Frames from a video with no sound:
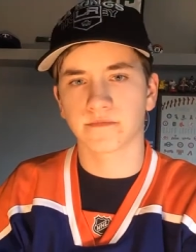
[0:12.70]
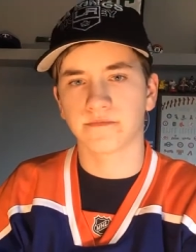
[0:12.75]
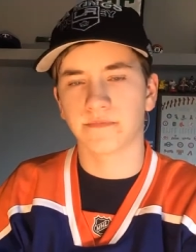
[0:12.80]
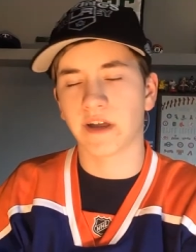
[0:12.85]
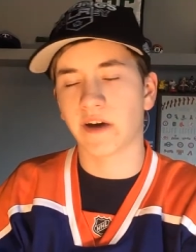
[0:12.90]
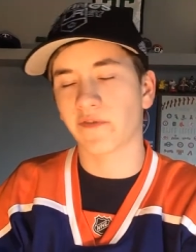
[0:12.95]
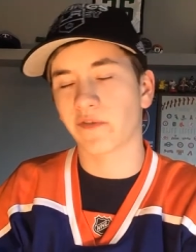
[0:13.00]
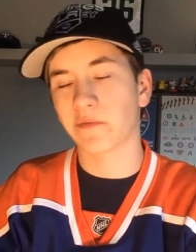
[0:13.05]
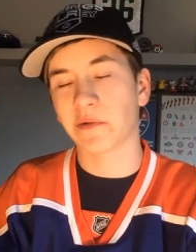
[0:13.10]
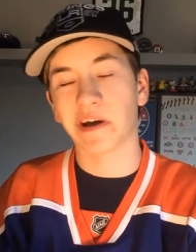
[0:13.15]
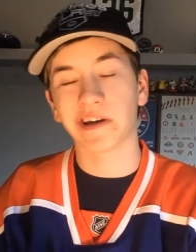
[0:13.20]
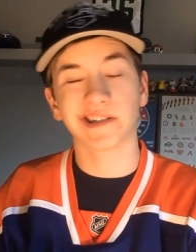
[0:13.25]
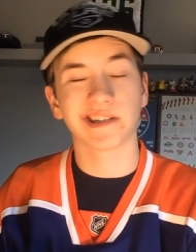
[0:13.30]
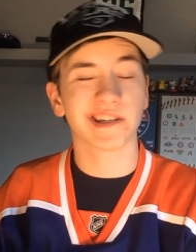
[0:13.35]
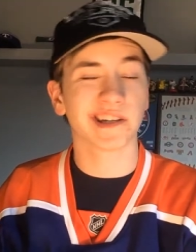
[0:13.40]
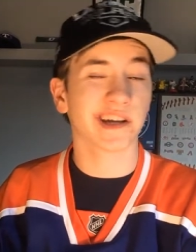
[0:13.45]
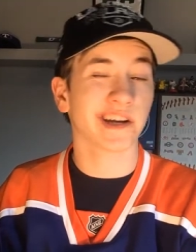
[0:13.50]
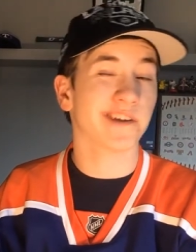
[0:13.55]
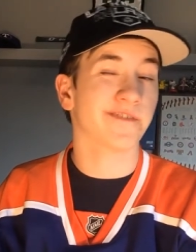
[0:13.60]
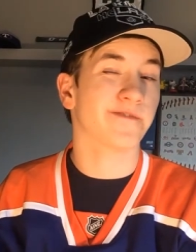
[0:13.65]
Now from
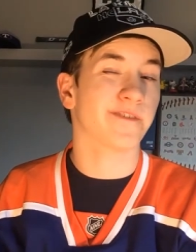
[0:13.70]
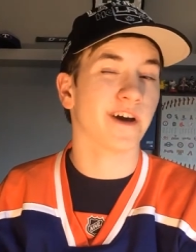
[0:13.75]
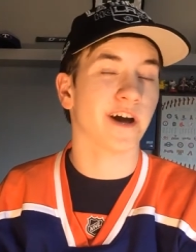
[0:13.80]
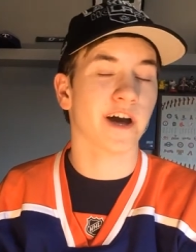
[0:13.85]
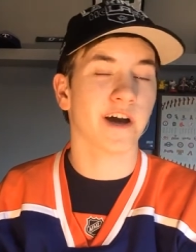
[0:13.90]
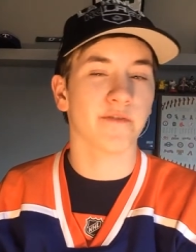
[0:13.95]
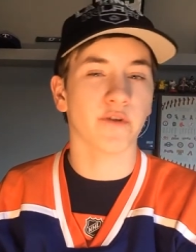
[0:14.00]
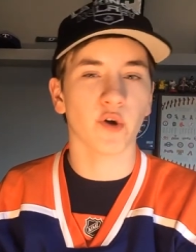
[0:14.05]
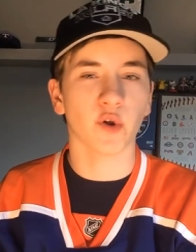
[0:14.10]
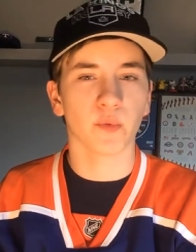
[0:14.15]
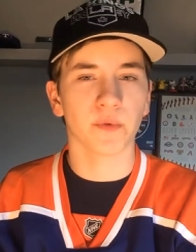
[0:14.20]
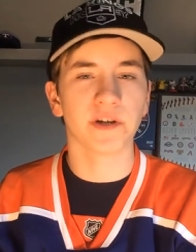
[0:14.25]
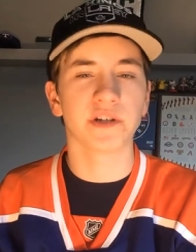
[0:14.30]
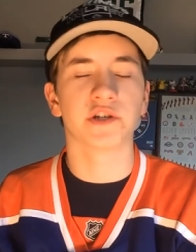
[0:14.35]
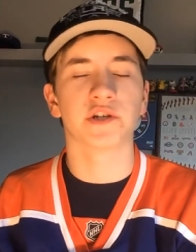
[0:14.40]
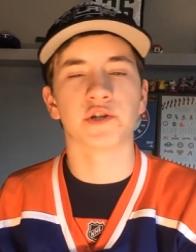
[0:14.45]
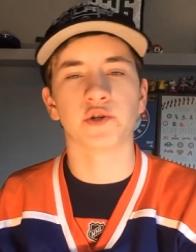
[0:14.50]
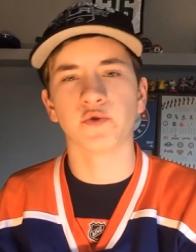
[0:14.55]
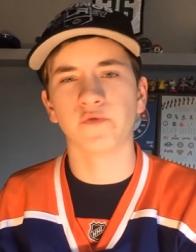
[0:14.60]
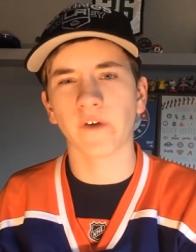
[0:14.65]
1995 all the way
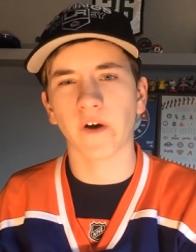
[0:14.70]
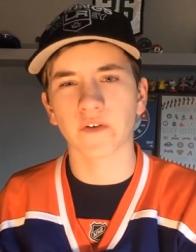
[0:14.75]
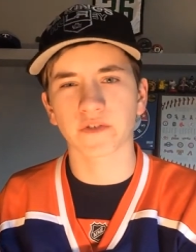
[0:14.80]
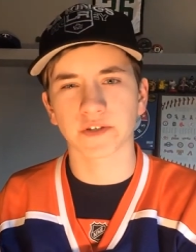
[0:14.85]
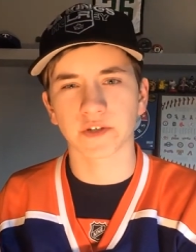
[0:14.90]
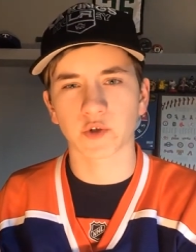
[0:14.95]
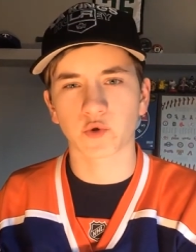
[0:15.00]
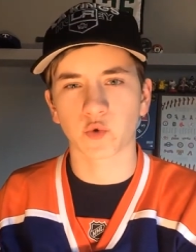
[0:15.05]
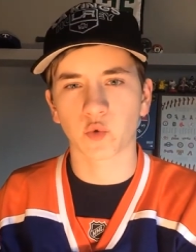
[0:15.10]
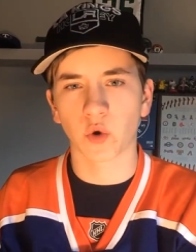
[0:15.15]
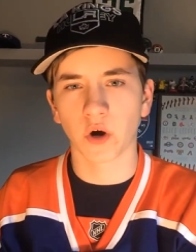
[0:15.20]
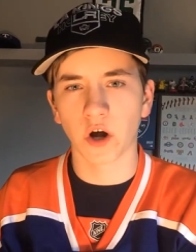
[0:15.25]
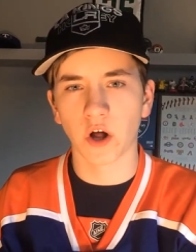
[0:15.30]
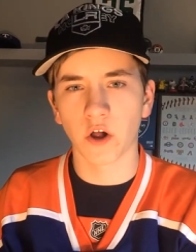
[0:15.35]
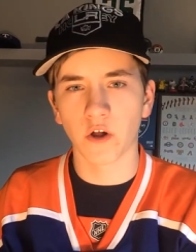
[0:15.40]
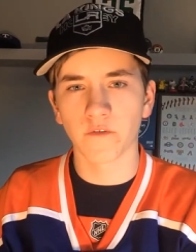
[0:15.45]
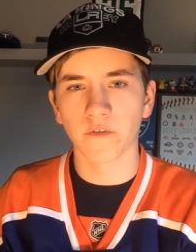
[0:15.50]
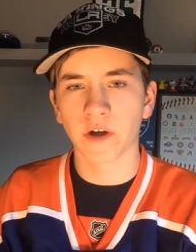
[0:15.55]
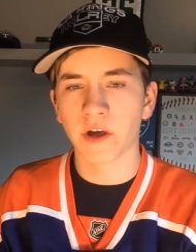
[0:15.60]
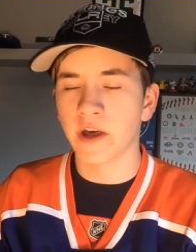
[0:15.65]
to
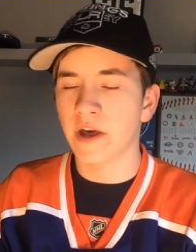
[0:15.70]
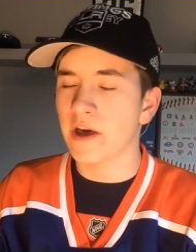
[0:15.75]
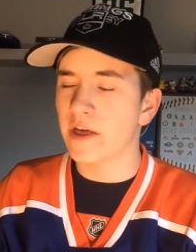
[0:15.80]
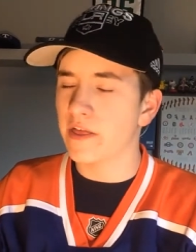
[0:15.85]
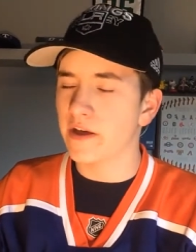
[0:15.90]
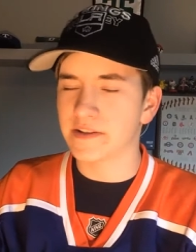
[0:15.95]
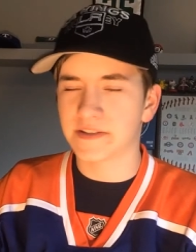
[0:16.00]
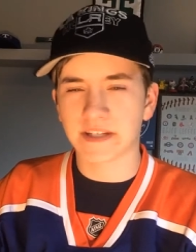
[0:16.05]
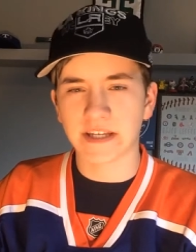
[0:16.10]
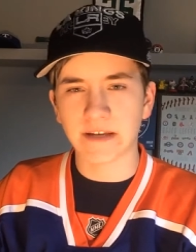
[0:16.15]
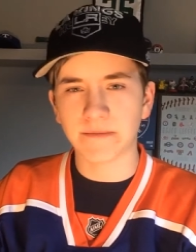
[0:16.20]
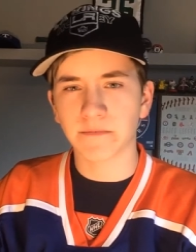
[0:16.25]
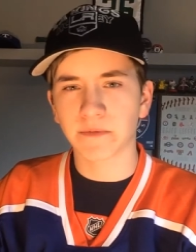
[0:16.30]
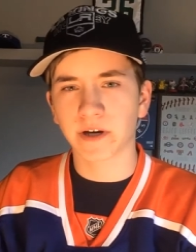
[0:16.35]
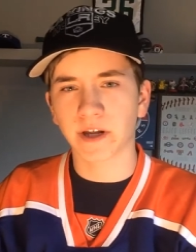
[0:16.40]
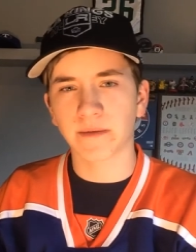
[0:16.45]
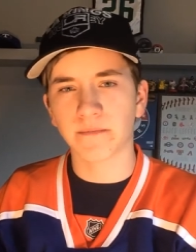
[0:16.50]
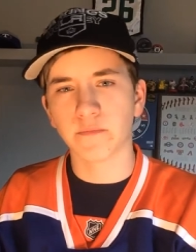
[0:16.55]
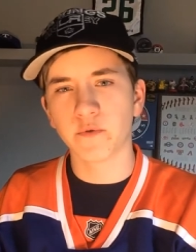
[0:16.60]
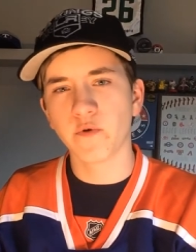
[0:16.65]
2012, a team
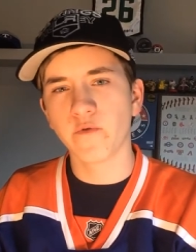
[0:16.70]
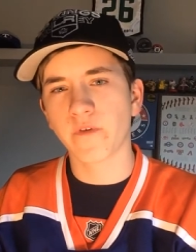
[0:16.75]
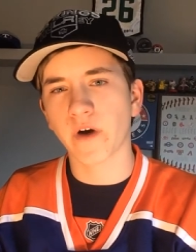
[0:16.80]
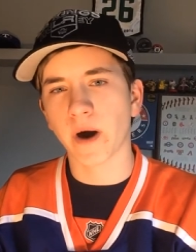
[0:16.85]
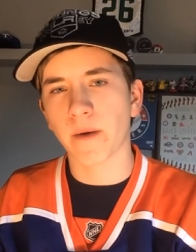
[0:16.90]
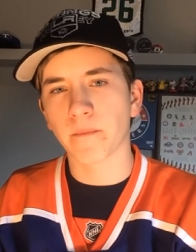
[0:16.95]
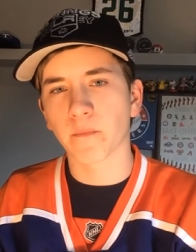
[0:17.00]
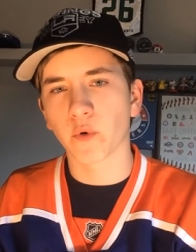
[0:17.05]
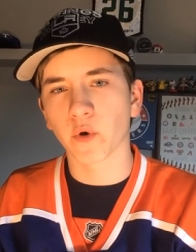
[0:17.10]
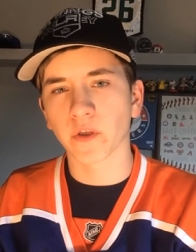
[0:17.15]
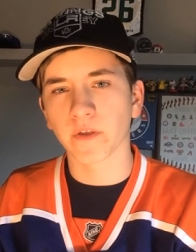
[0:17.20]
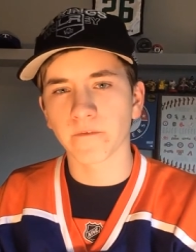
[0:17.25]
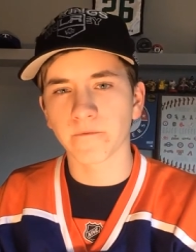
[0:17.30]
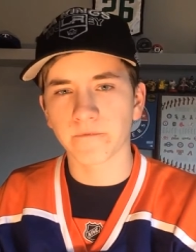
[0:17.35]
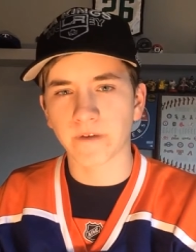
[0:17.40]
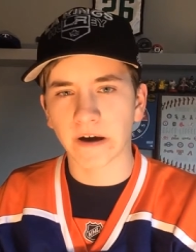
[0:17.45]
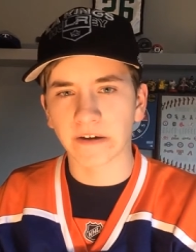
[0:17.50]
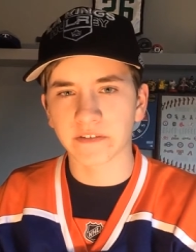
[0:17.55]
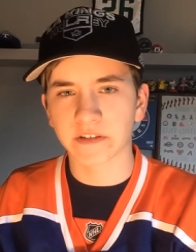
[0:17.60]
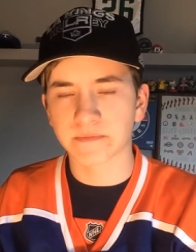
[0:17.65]
couldn't move up more than
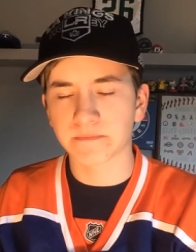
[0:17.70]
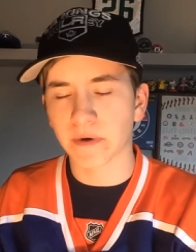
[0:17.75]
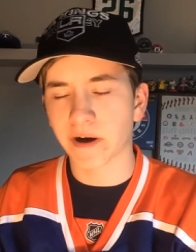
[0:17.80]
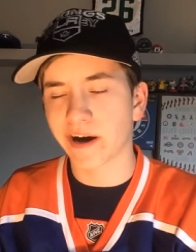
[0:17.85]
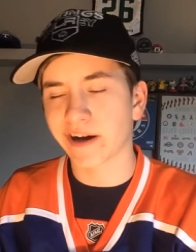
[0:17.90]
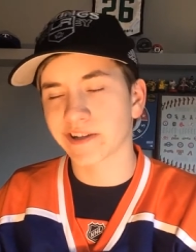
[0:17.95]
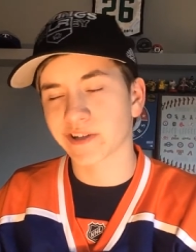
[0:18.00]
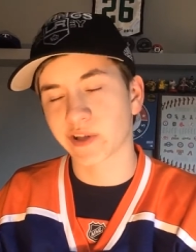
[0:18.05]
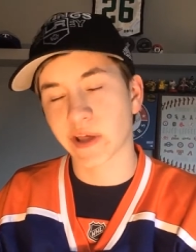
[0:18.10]
five spots.